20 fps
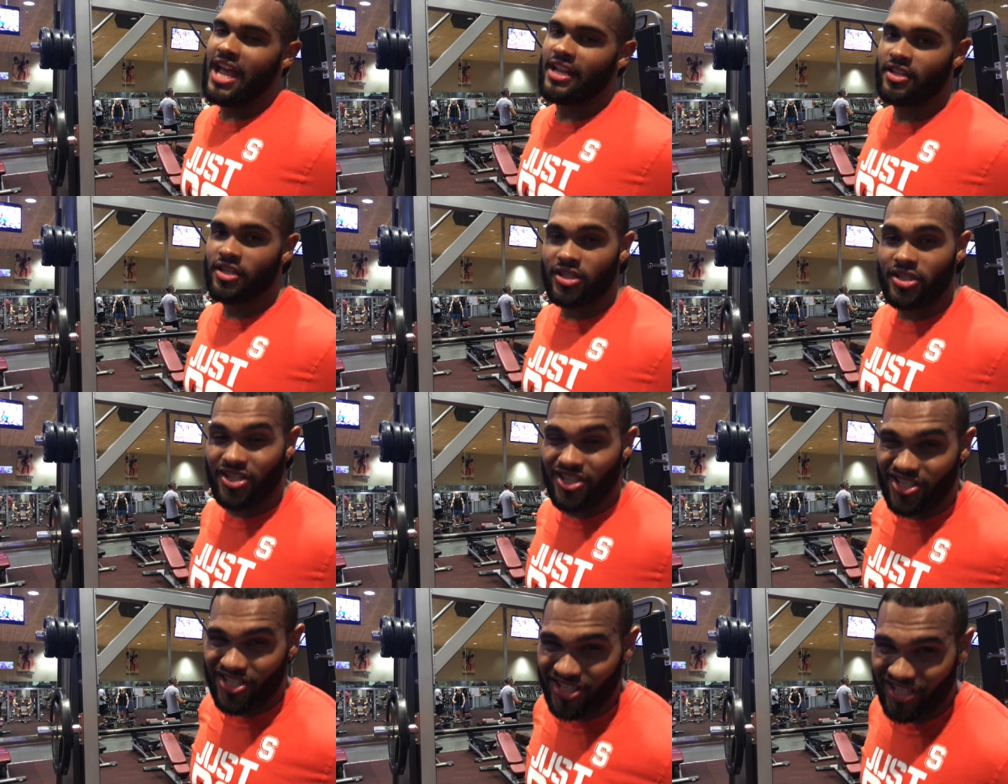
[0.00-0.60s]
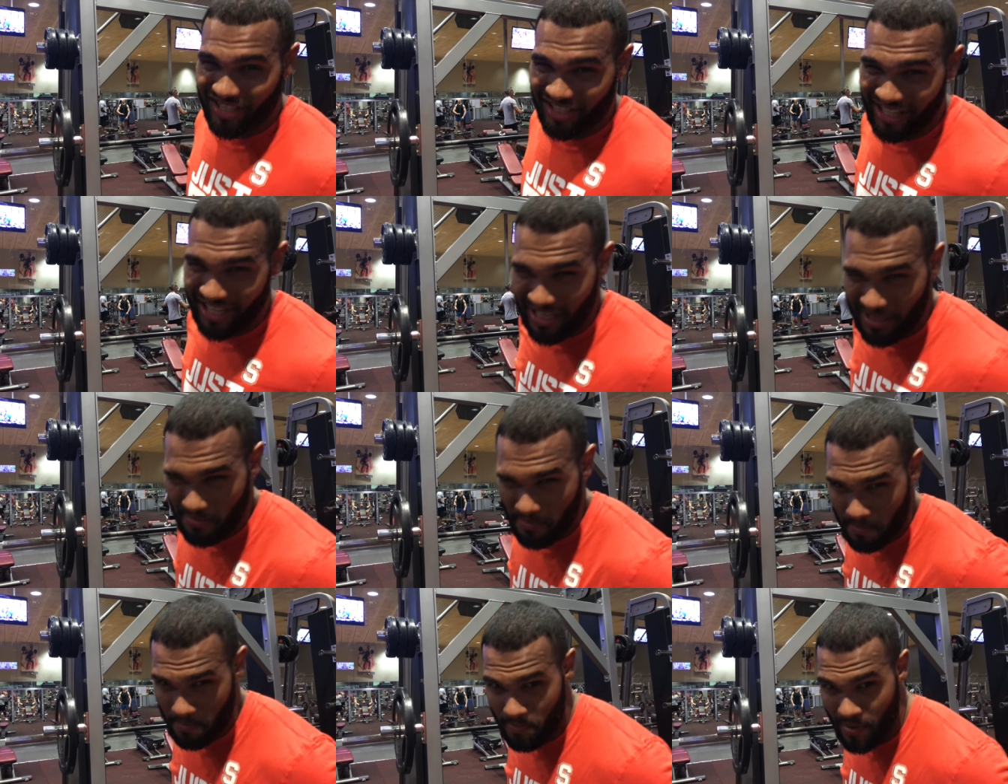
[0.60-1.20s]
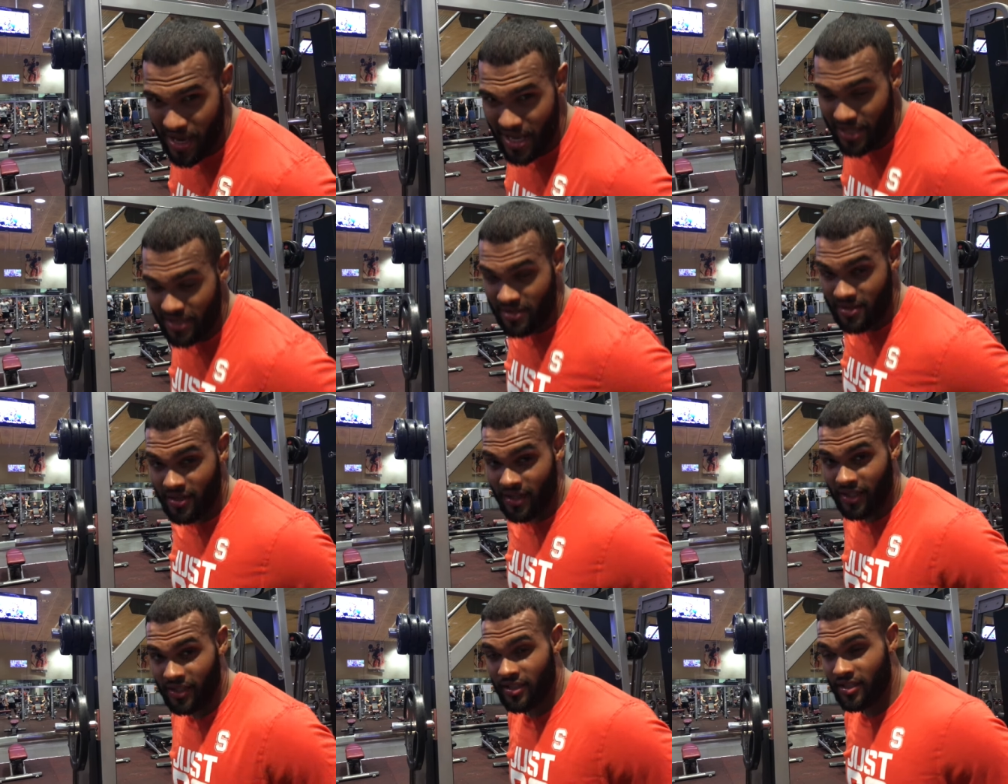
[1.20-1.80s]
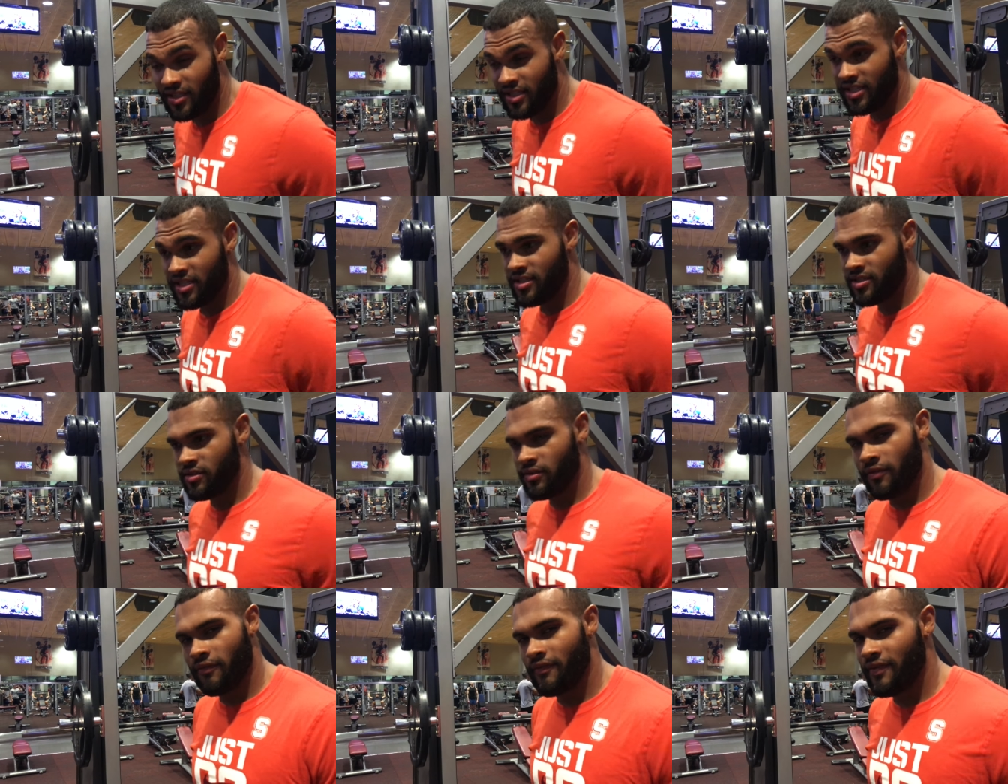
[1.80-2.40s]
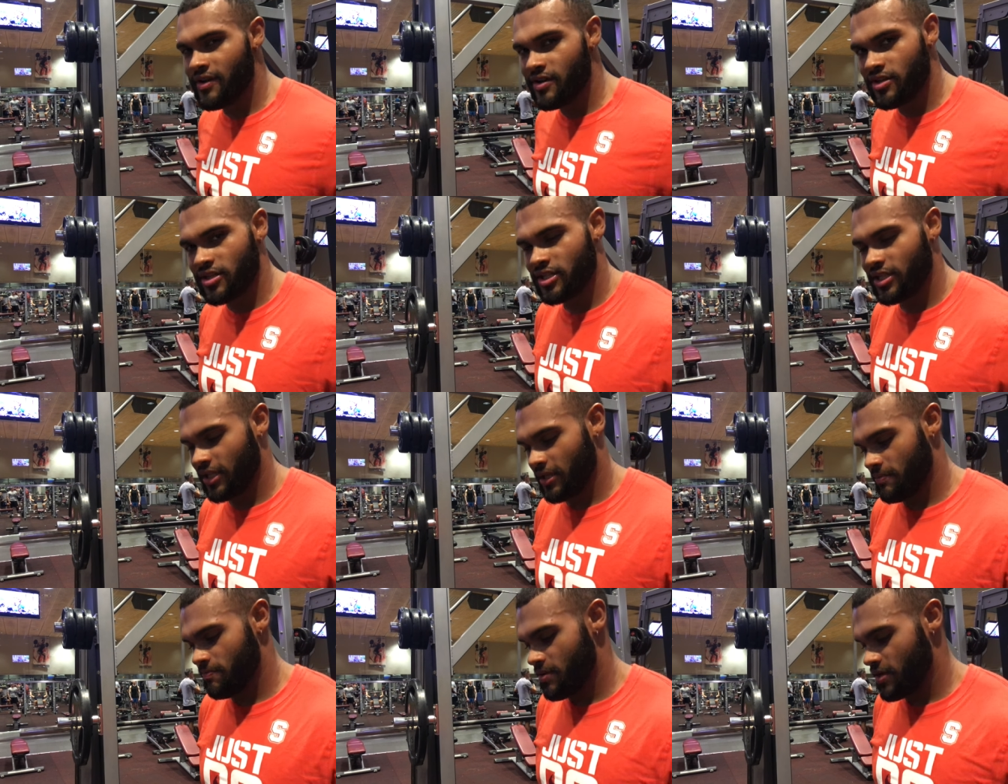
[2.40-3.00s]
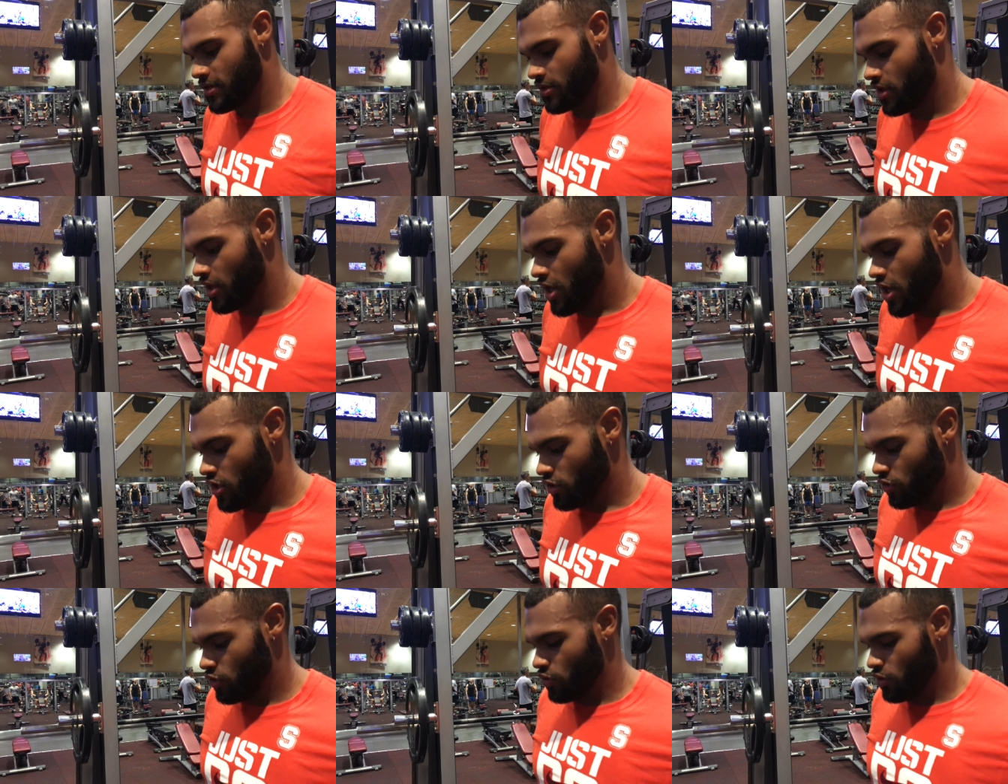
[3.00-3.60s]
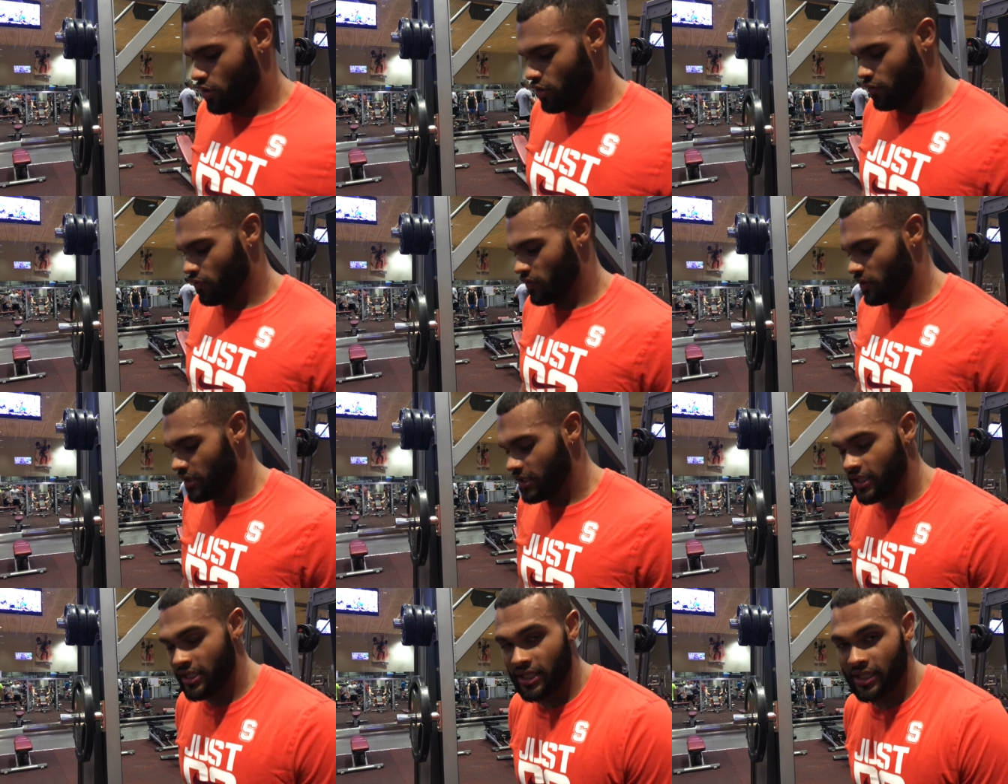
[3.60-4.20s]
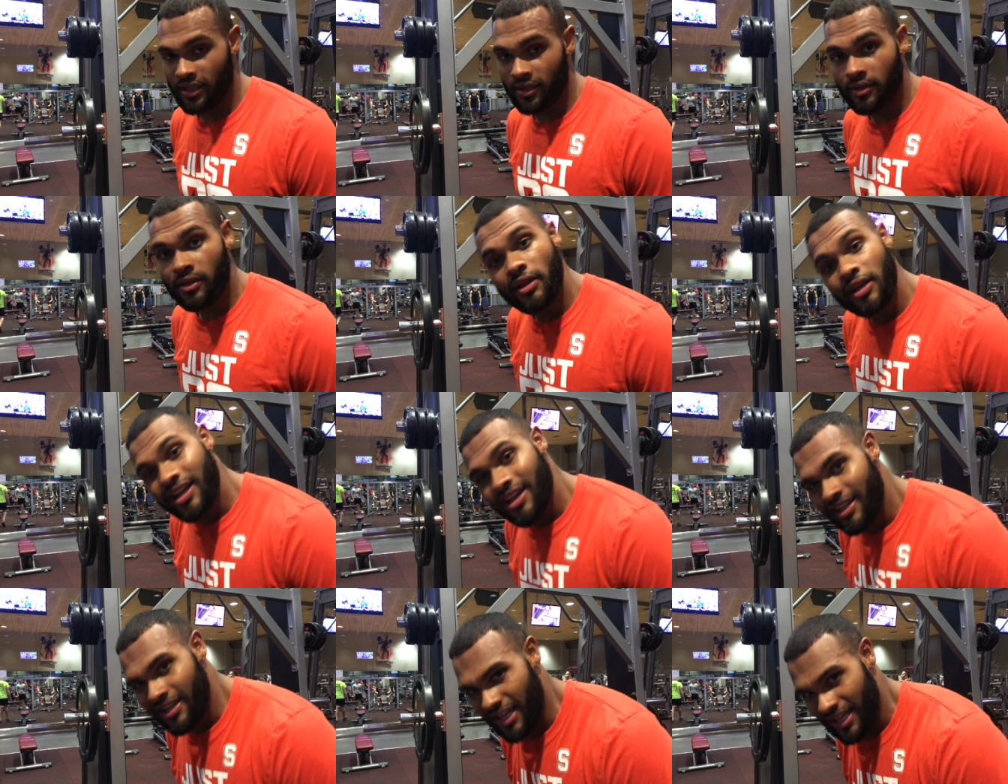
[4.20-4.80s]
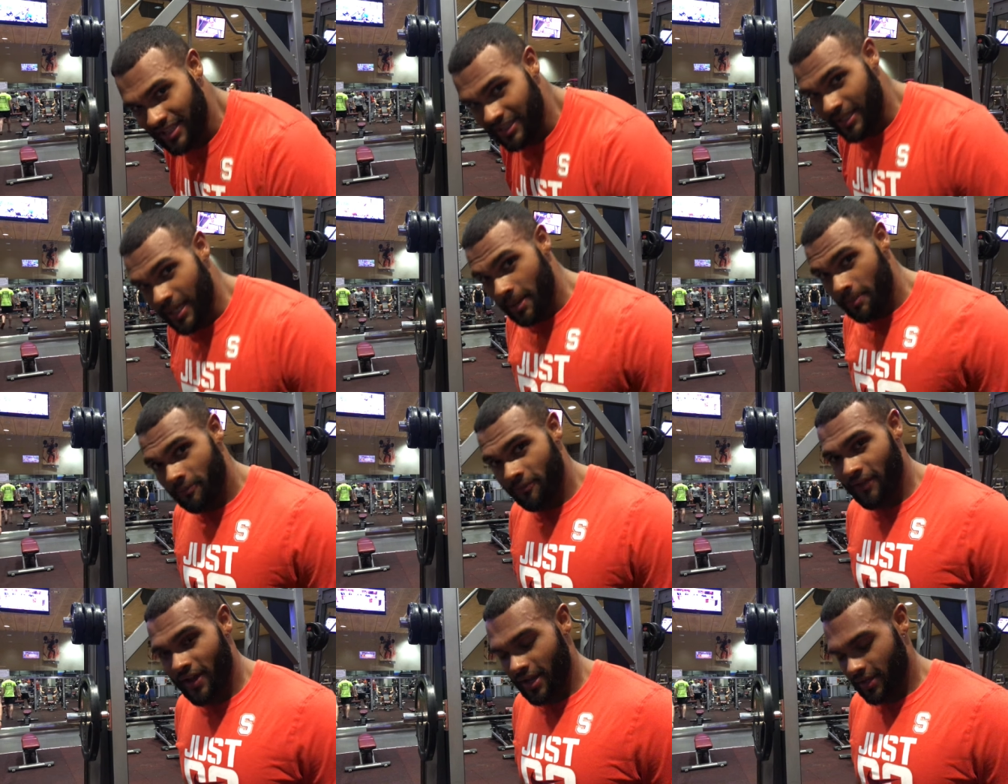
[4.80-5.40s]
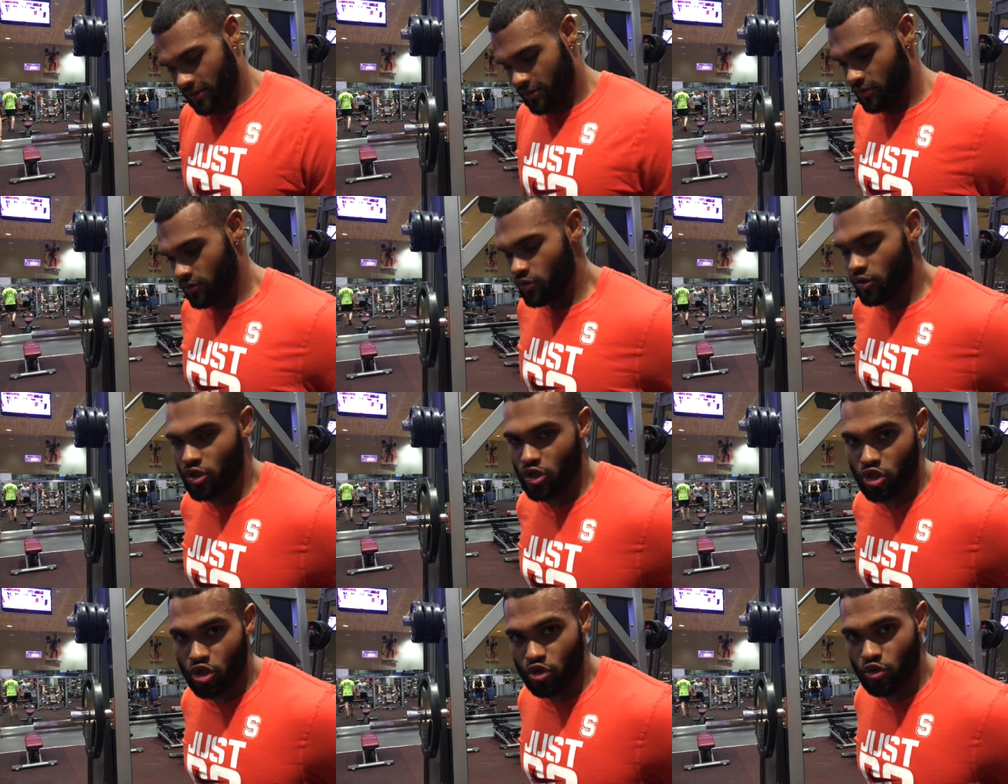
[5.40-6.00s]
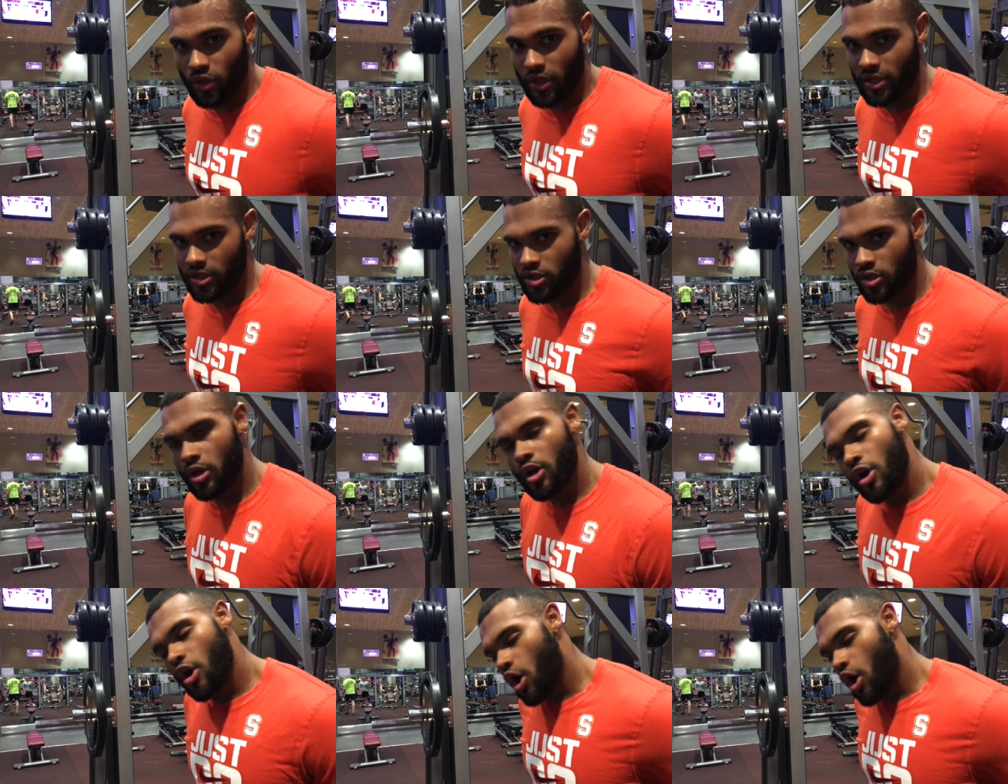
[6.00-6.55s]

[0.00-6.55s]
and just a slight bend in the knees, a very slight bend. So you can really get that depth factor. You can stretch